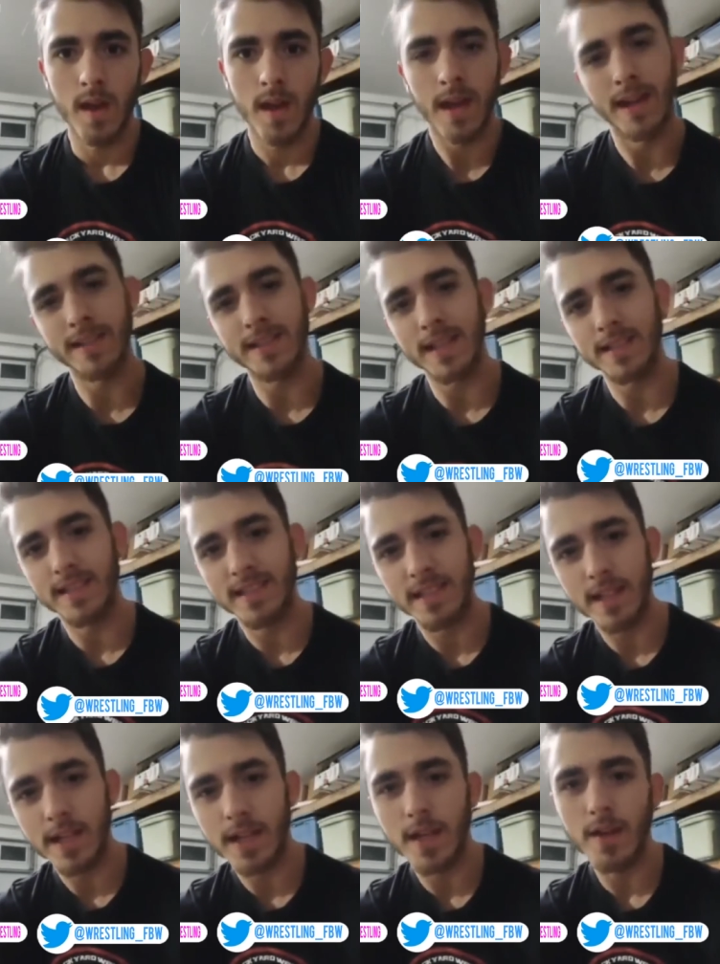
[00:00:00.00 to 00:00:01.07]
And as I
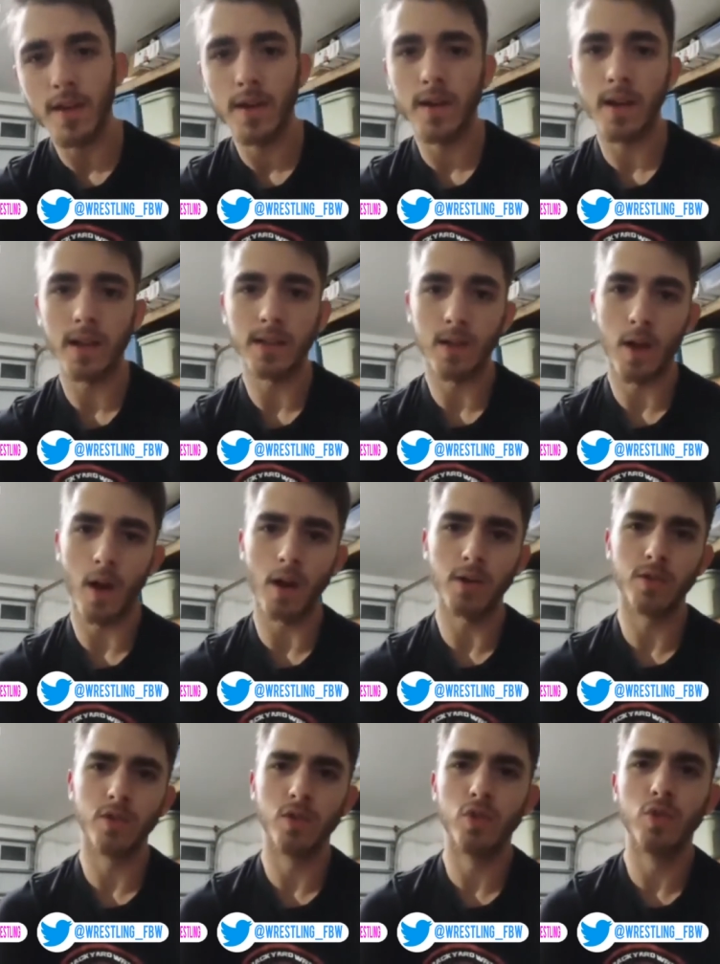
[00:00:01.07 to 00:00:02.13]
sit here and I talk
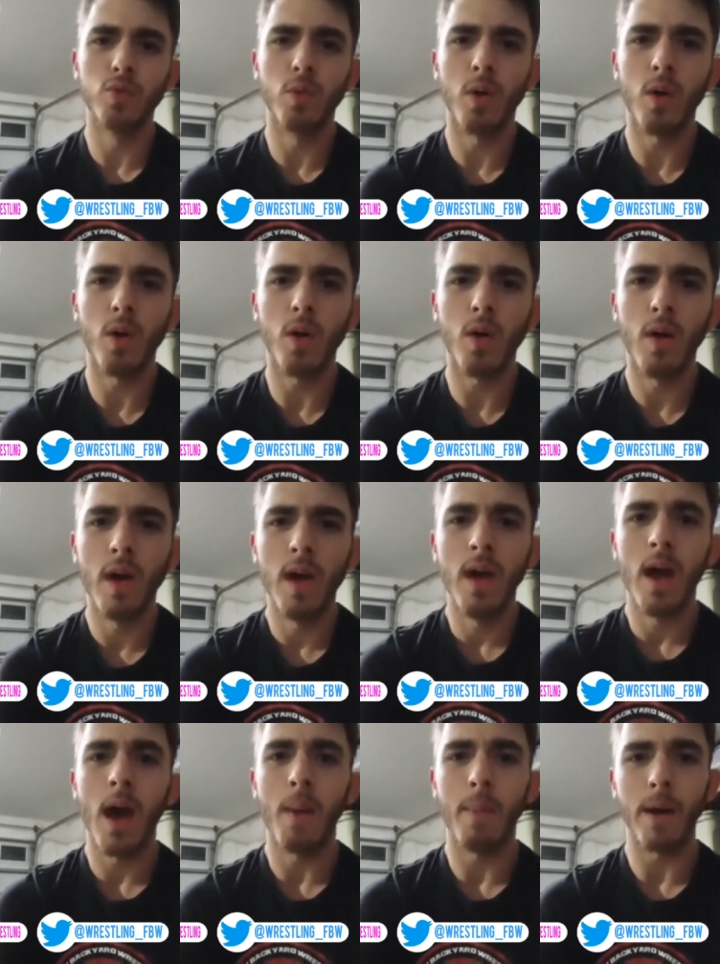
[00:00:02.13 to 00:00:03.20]
to you all
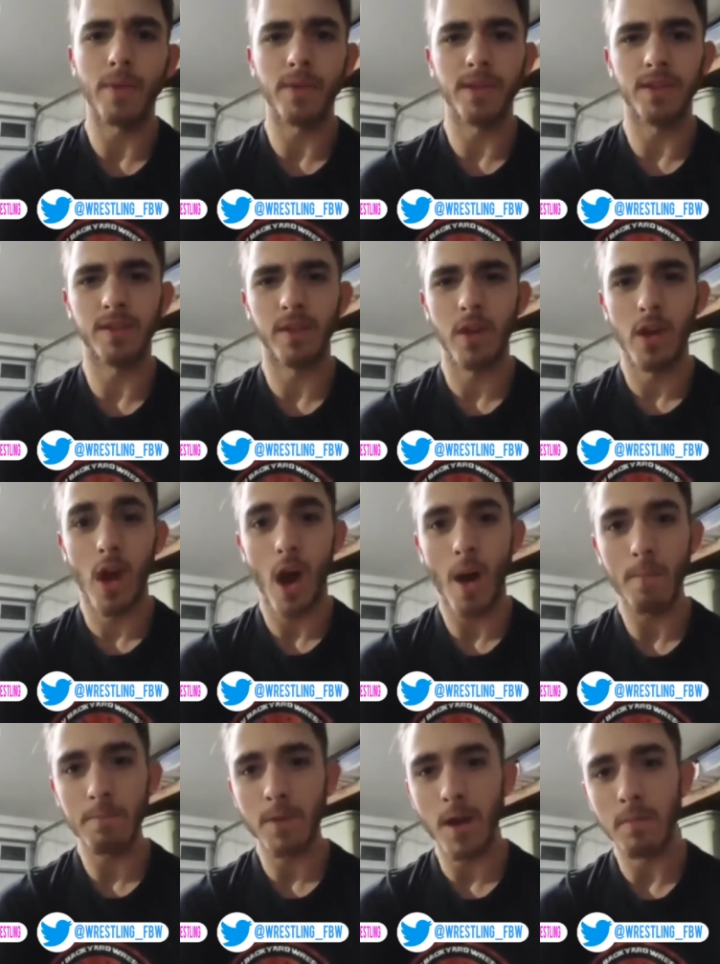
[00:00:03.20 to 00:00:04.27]
about this
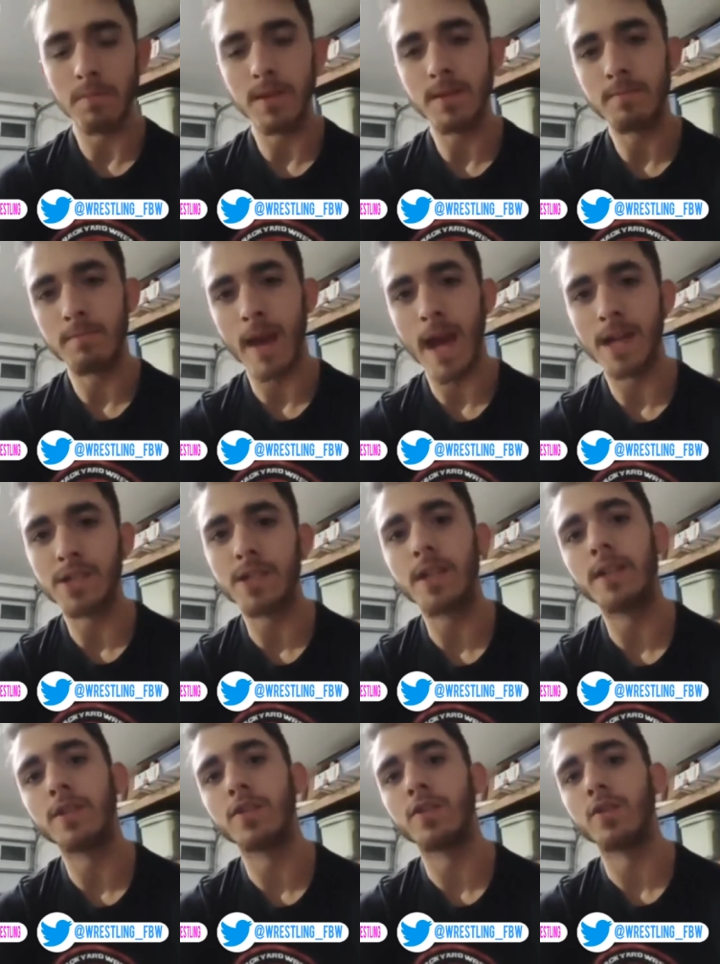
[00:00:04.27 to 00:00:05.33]
upcoming match
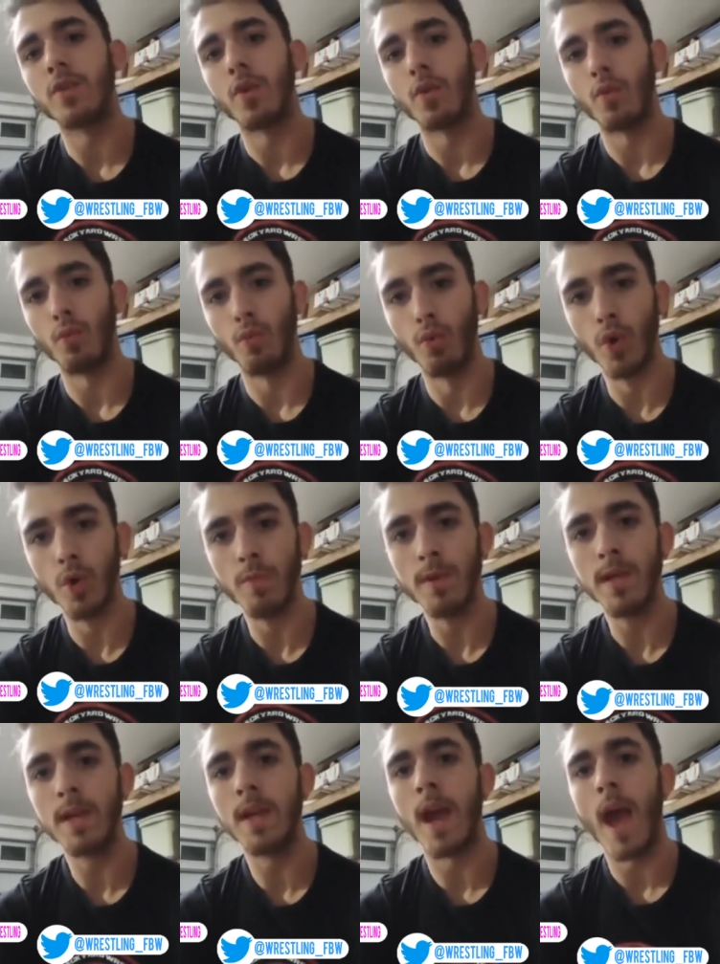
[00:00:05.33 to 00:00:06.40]
against
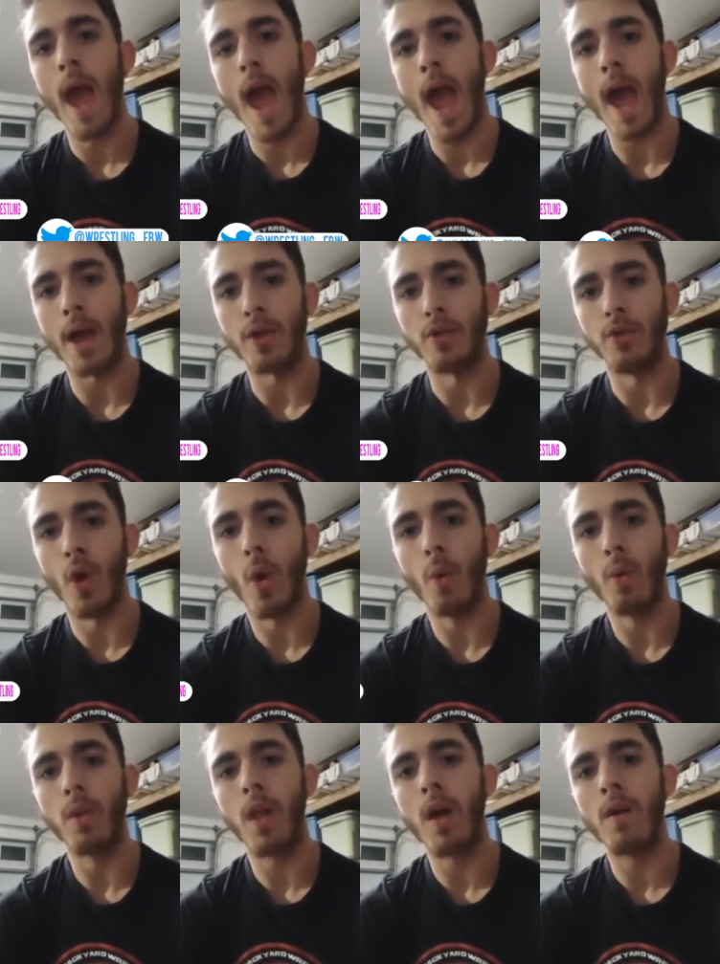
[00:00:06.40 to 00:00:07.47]
Ruby at No
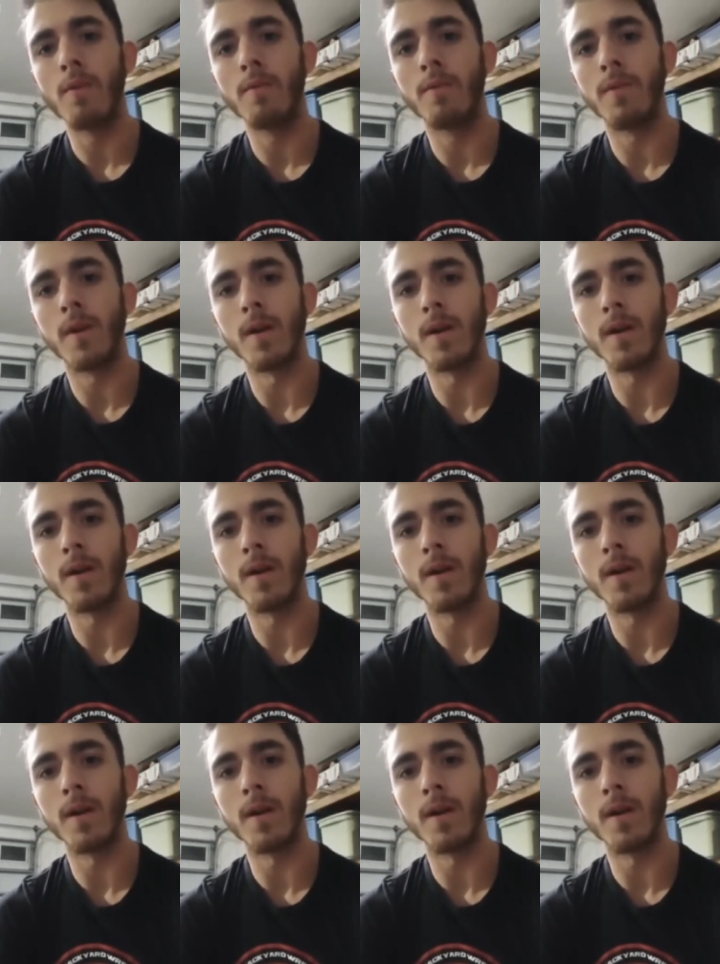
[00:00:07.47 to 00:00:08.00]
Love,